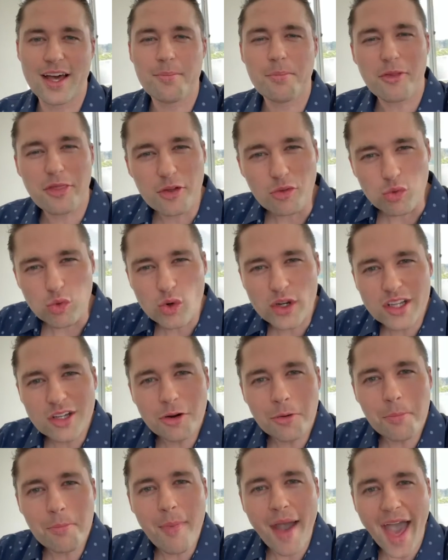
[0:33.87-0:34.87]
But the
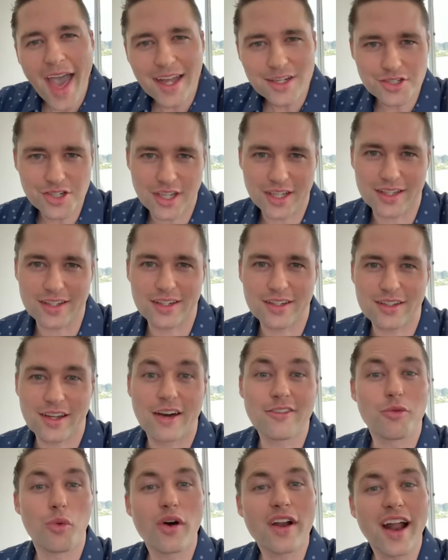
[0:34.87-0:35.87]
real magic
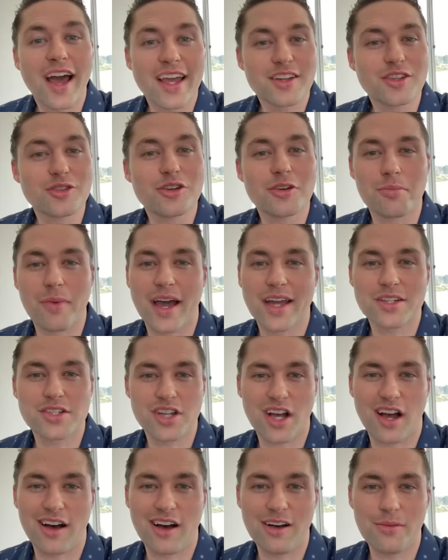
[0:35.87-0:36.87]
of what I do at my
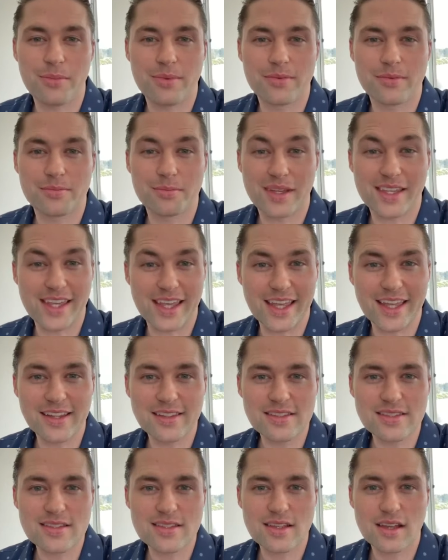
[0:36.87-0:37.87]
job
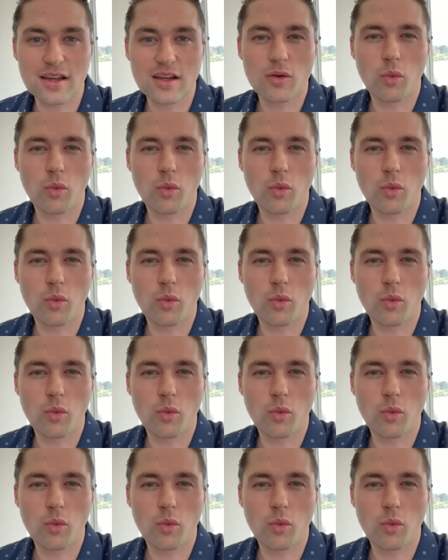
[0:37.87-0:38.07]
begins